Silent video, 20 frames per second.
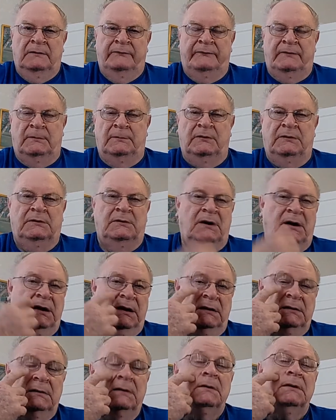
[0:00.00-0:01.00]
the
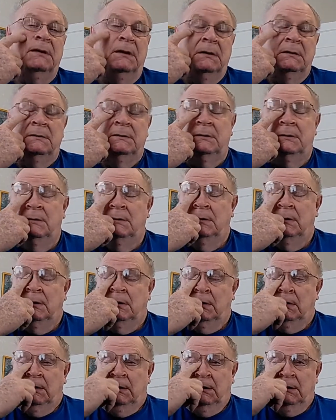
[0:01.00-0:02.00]
grain, and
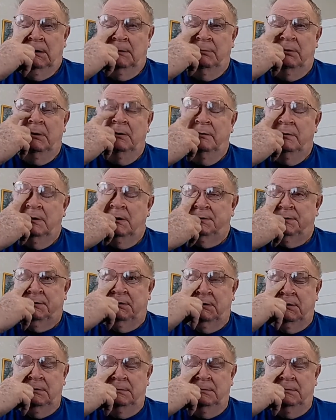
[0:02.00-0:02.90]
it blow that